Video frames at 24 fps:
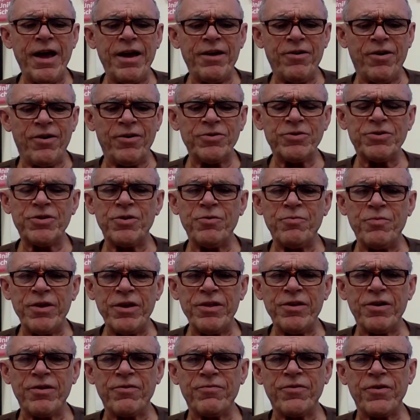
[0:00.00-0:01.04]
And also to
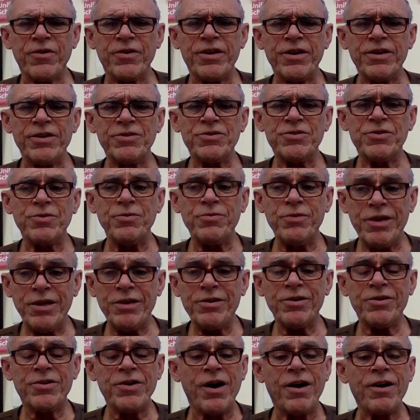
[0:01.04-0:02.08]
be there for kids who
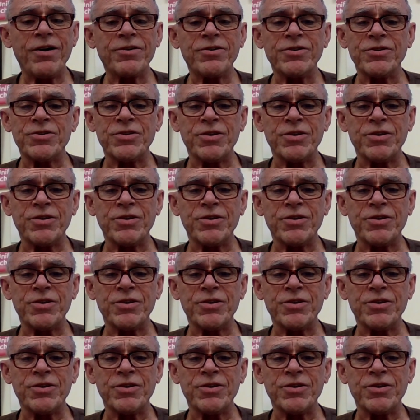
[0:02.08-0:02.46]
need to talk to